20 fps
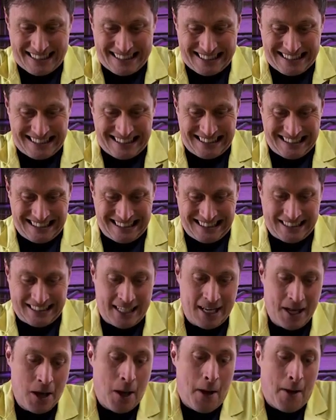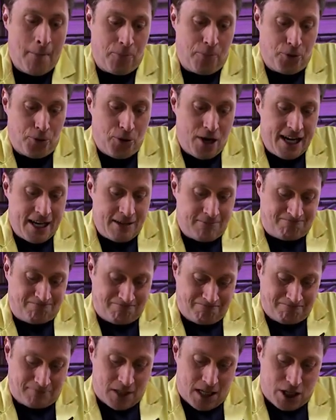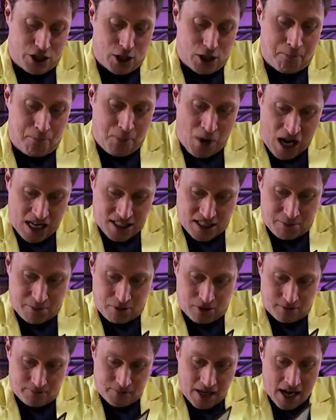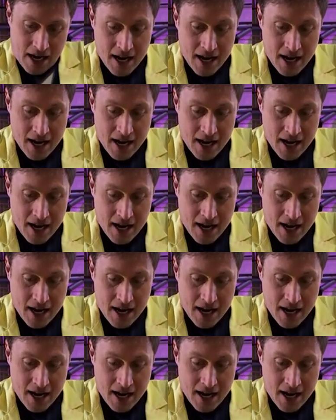it pretty much impossible.